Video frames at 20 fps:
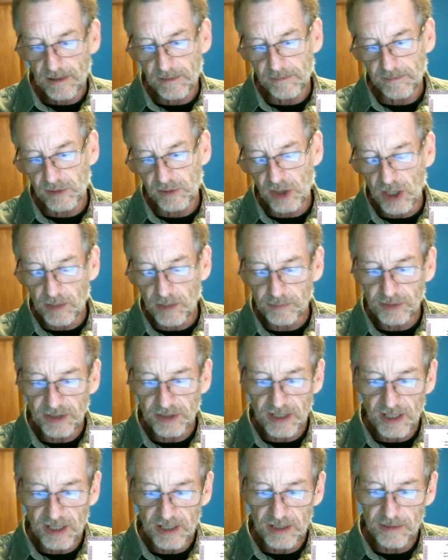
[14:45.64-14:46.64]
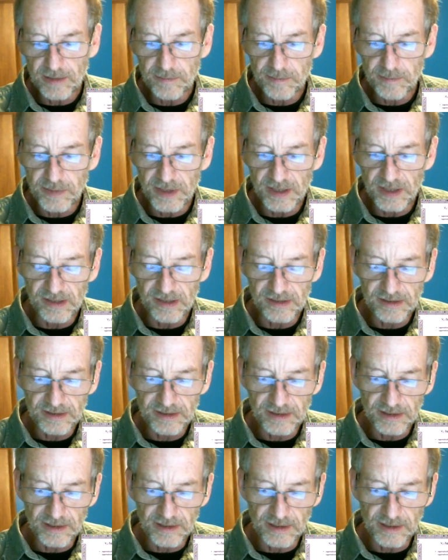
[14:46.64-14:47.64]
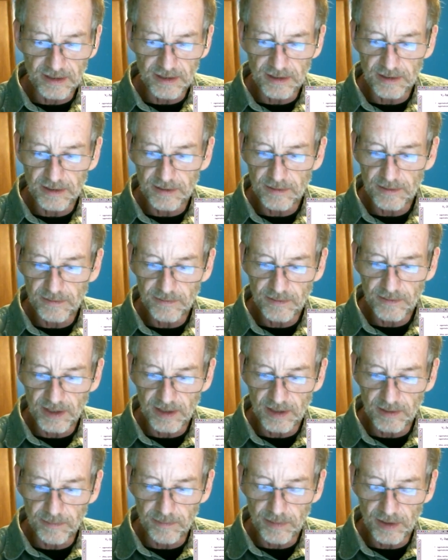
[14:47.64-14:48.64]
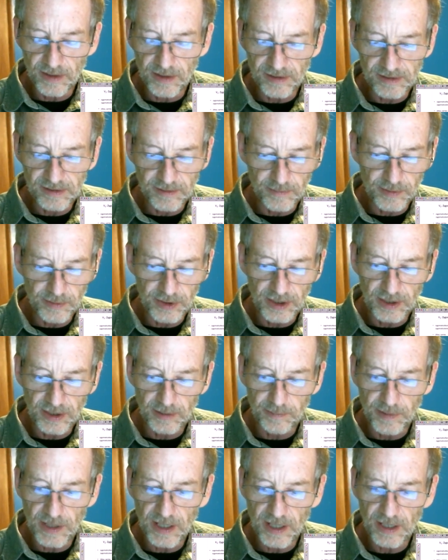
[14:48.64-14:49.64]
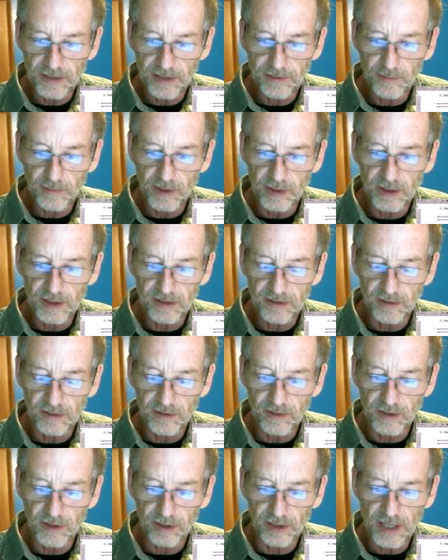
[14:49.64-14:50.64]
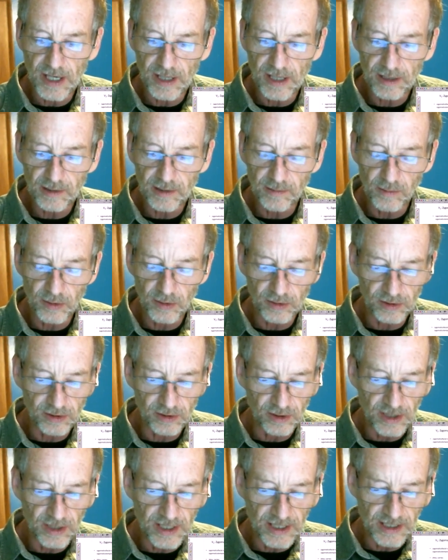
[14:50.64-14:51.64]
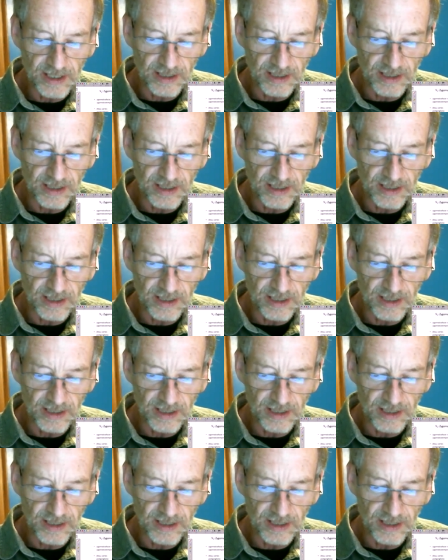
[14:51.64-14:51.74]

complicated piece of the parasympathetic pathway to the lacrimal gland.